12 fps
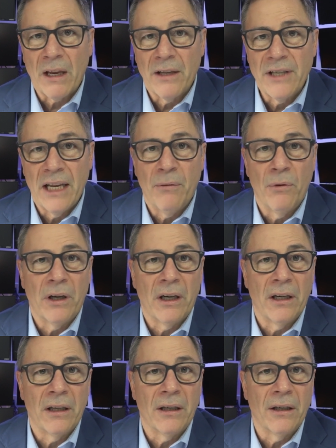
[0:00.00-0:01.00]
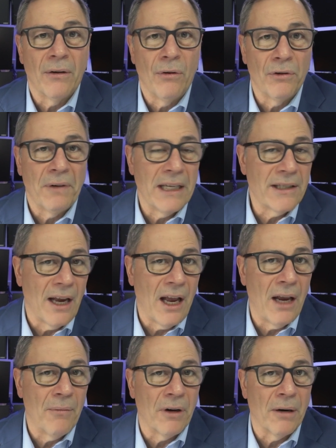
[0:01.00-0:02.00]
saying we're going to hold rates
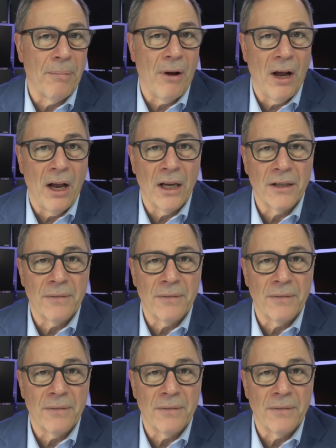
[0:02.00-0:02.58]
high, we're going to pause,